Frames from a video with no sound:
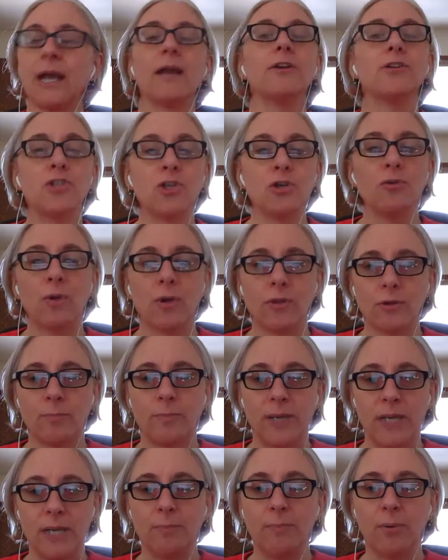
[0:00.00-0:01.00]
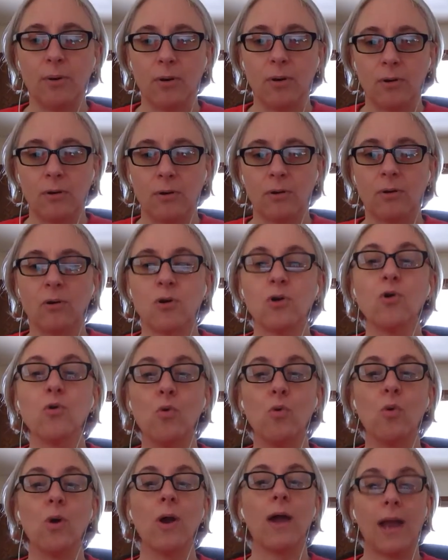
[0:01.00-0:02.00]
2 other people
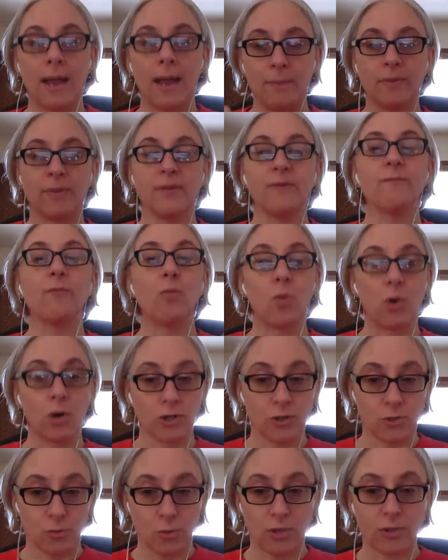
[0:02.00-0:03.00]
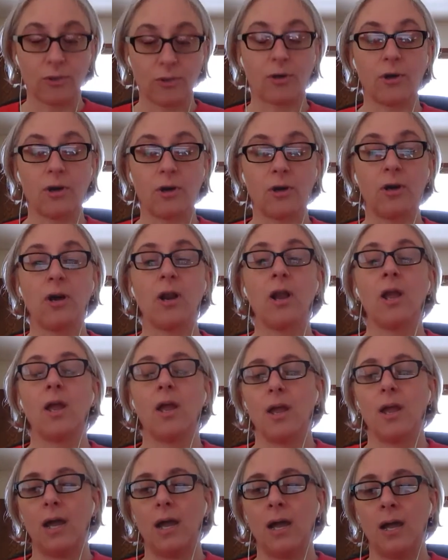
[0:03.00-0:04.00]
who I believe worked with her
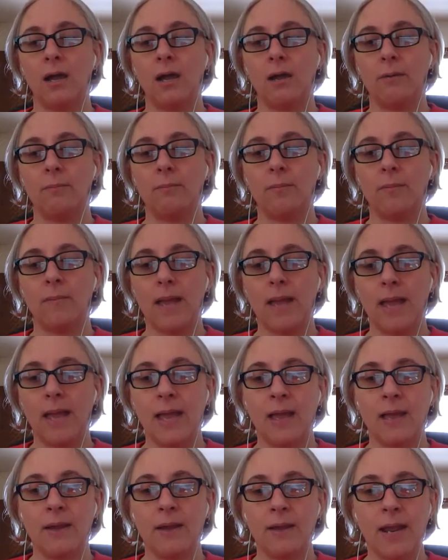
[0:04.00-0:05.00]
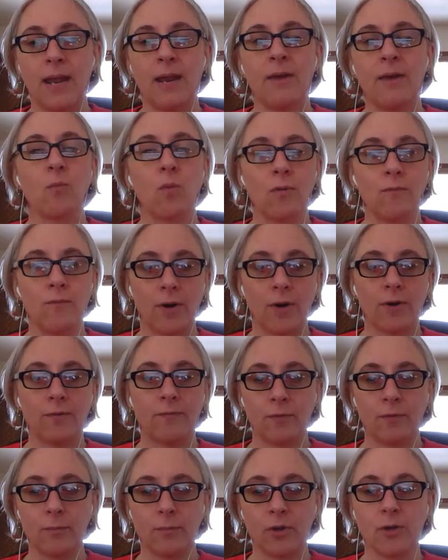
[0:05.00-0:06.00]
and were very
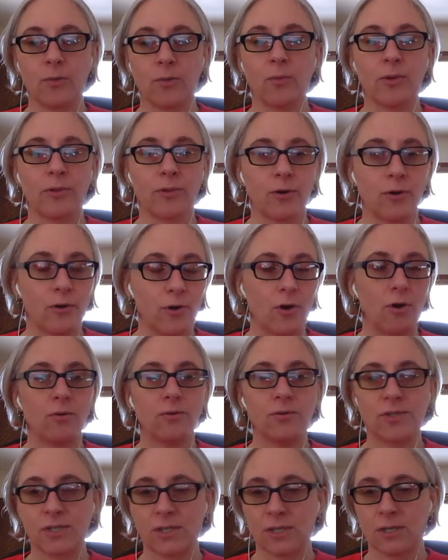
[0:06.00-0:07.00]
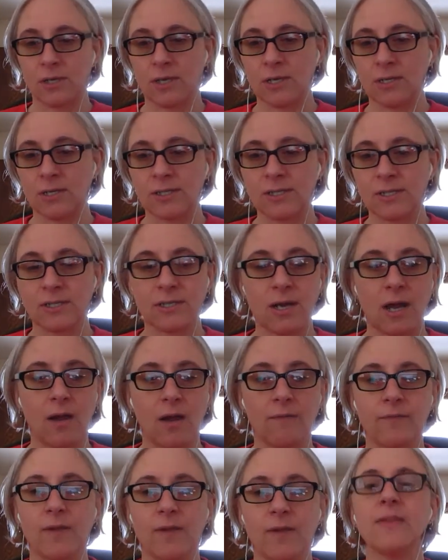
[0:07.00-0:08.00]
familiar with her notes and
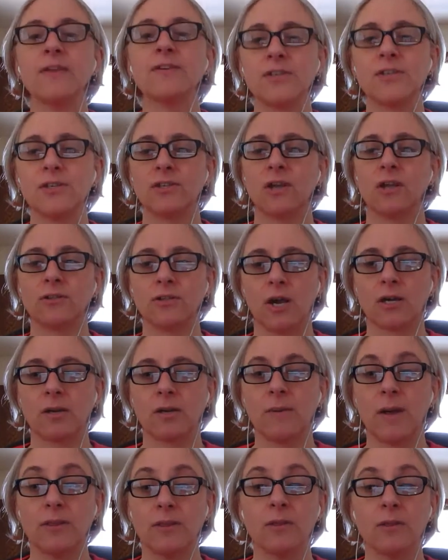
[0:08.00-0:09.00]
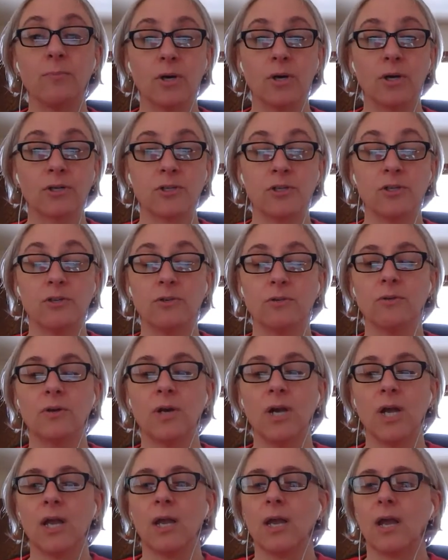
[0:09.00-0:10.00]
stuff. And this is all talked about in the book too,
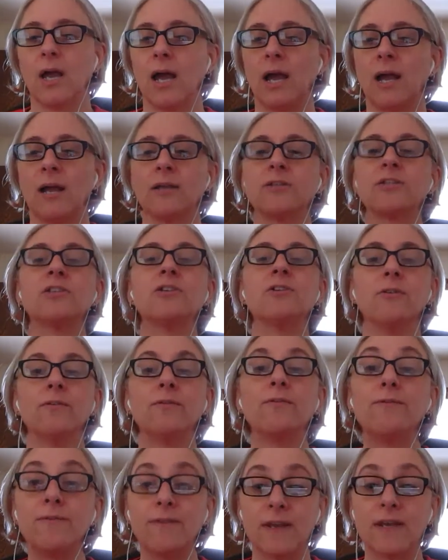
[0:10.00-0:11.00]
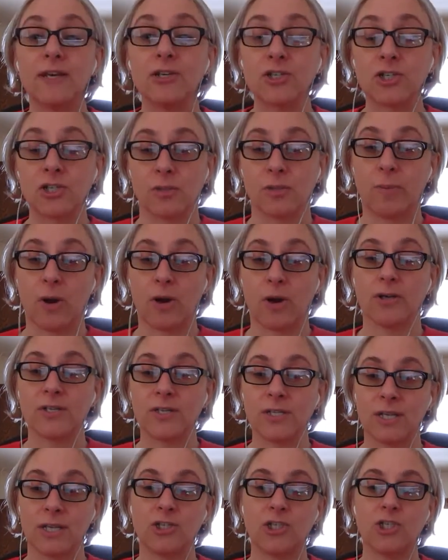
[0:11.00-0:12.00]
to finish the
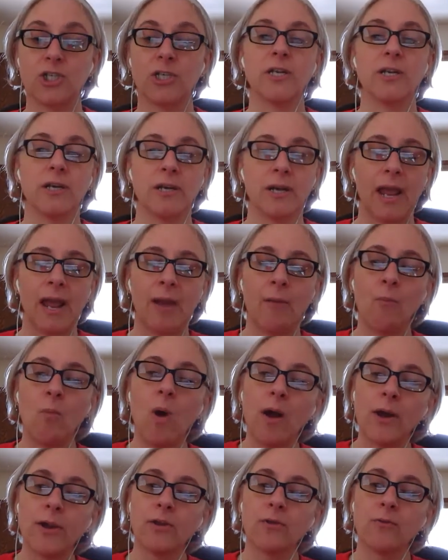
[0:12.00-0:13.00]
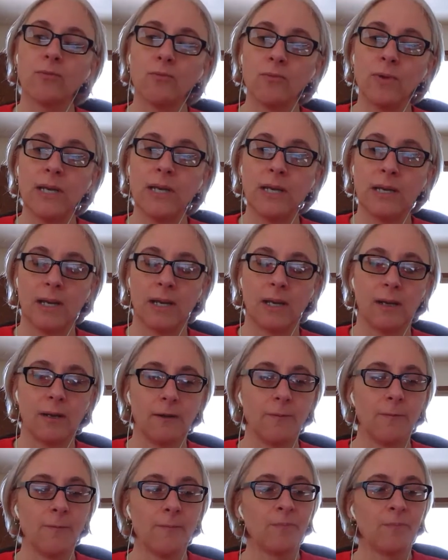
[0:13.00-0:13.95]
parts that she didn't. And while you're reading,